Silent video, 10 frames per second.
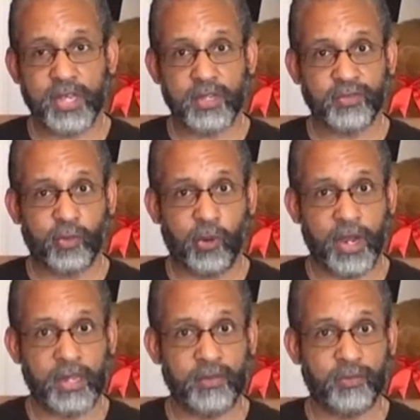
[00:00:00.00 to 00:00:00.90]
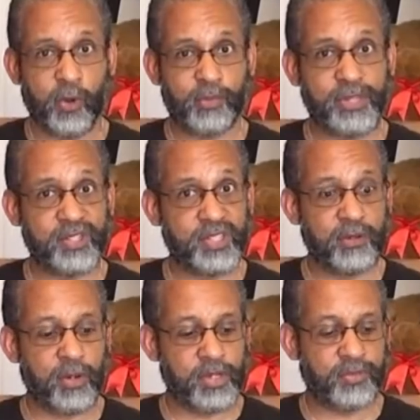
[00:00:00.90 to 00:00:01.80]
is 4 and then 4 plus
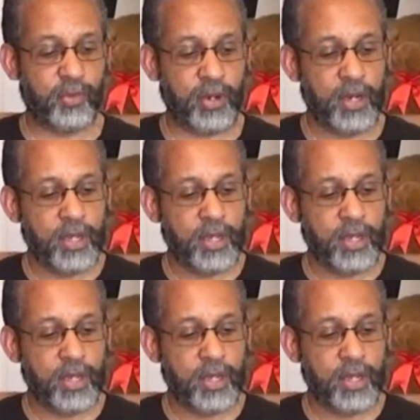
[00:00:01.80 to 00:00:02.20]
0 is 4.